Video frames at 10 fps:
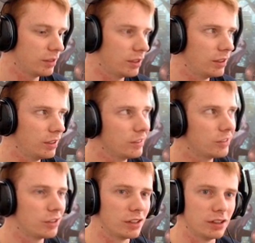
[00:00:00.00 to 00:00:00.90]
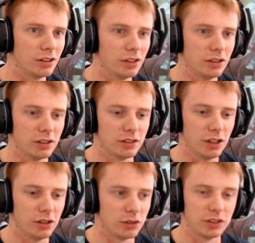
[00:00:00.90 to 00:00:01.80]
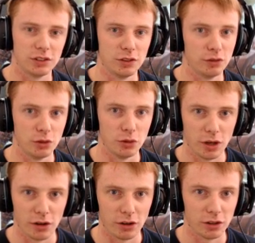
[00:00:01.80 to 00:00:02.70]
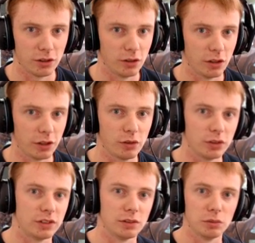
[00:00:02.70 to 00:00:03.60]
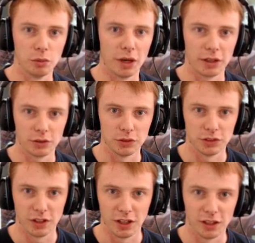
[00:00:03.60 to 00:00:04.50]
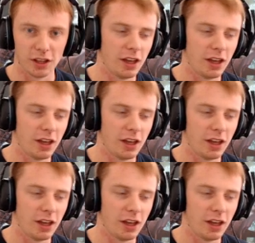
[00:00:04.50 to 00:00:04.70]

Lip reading: into the Nintendo 64 era, like very simple particles there.